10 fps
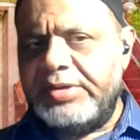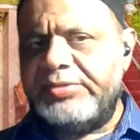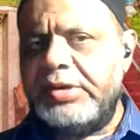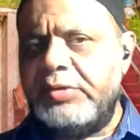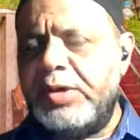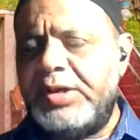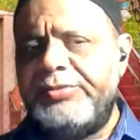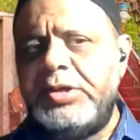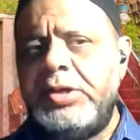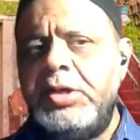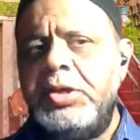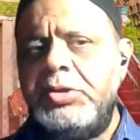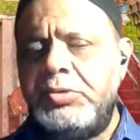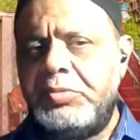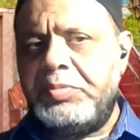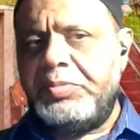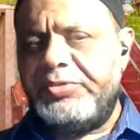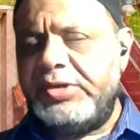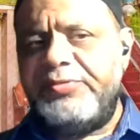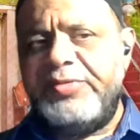Hassan Walji to
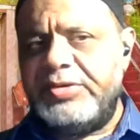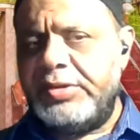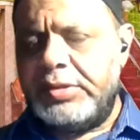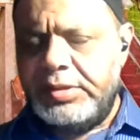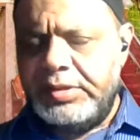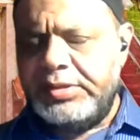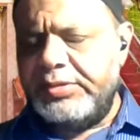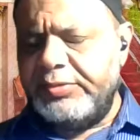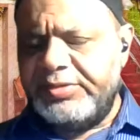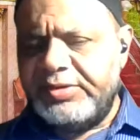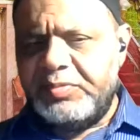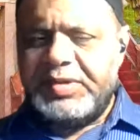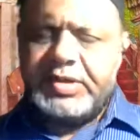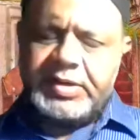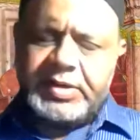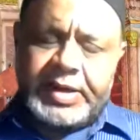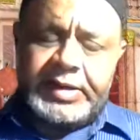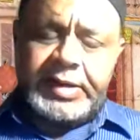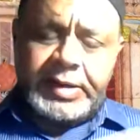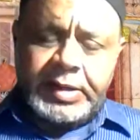proceed further, introduce the speaker,
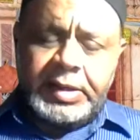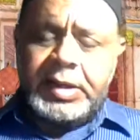and then